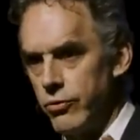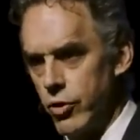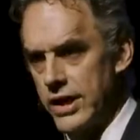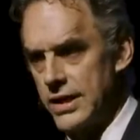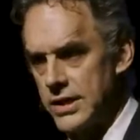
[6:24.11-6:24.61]

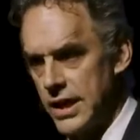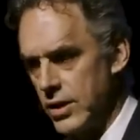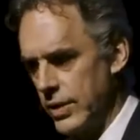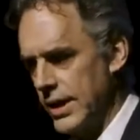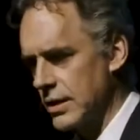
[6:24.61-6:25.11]
Freudian
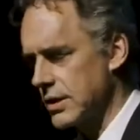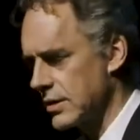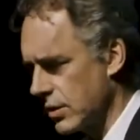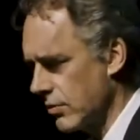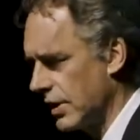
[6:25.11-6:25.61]

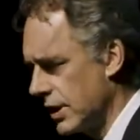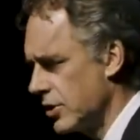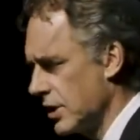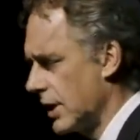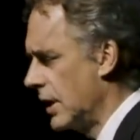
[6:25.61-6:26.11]
psychoanalysis on
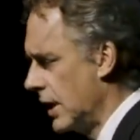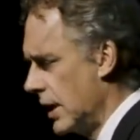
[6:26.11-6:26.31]
religion, and